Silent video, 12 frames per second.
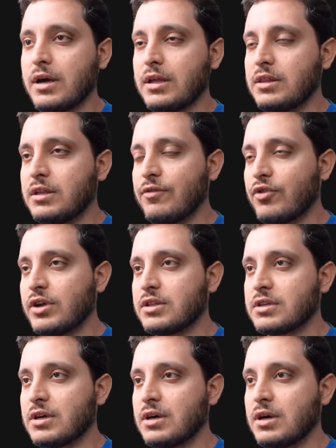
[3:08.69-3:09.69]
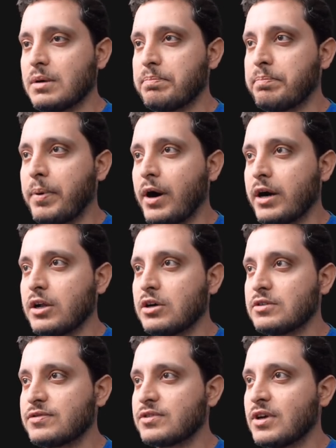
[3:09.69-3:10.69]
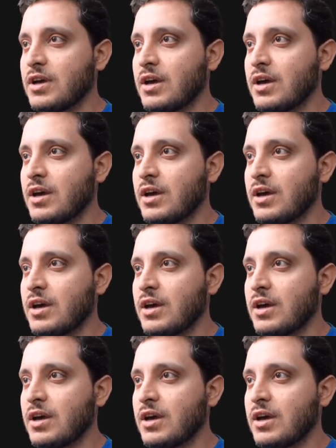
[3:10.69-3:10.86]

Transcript: in different part of.